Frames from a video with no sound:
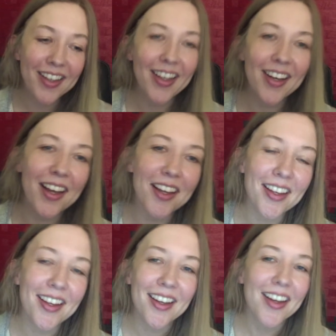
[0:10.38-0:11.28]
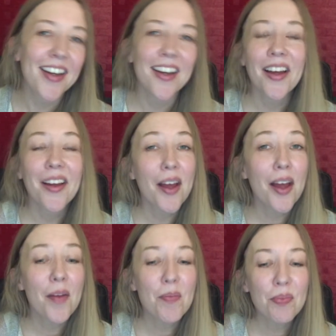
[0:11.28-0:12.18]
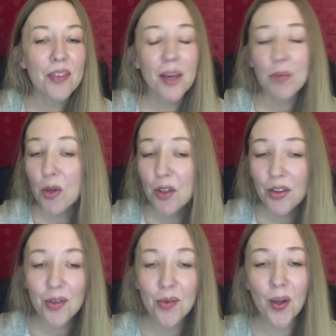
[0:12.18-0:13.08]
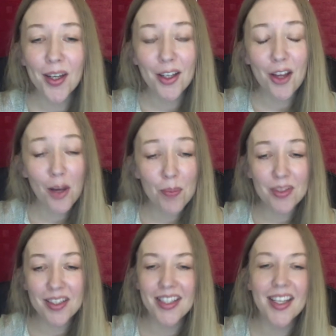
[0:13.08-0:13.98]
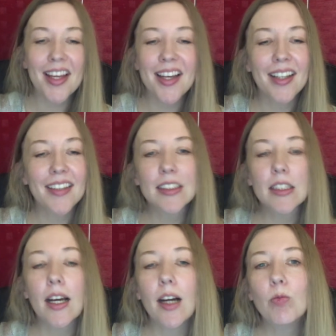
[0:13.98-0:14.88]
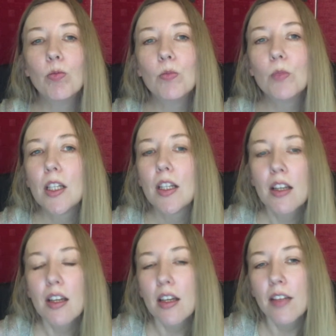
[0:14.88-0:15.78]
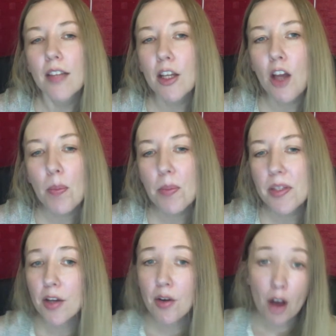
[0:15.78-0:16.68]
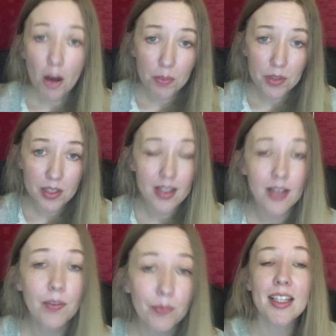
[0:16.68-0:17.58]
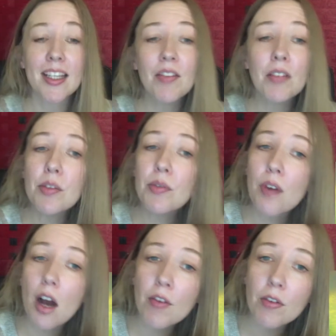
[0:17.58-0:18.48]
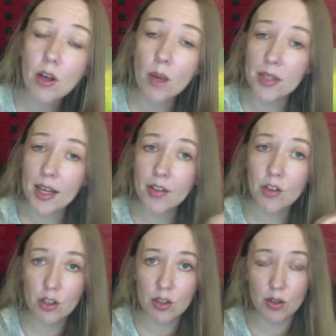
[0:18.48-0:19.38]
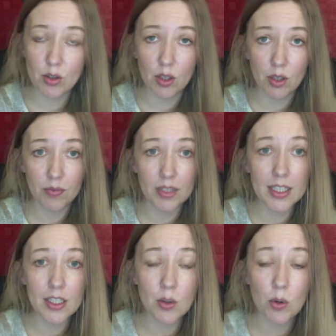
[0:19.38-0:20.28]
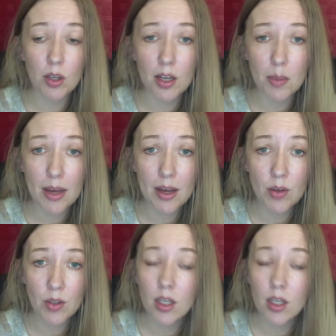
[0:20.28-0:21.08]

and I'm going through all the cups, and the cups are your ups. Even 5 of cups that I just finished talking about